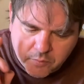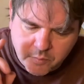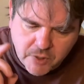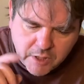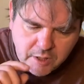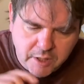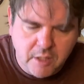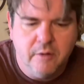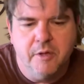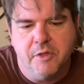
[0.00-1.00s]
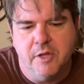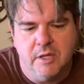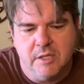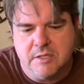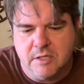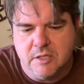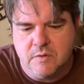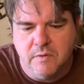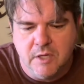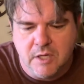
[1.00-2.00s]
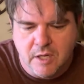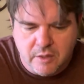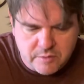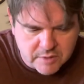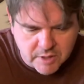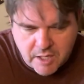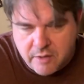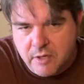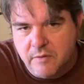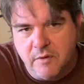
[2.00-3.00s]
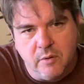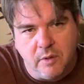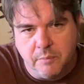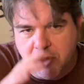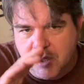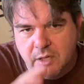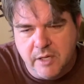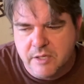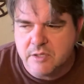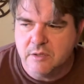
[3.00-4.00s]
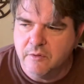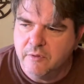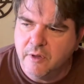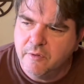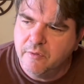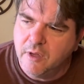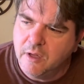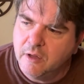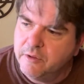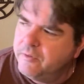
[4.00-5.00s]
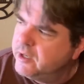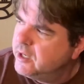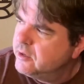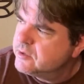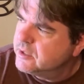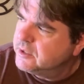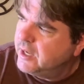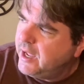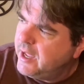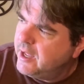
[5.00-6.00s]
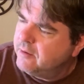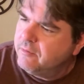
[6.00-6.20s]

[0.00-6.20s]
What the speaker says: but click on the thing that says videos, and that'll give you a big list of all the videos that they have.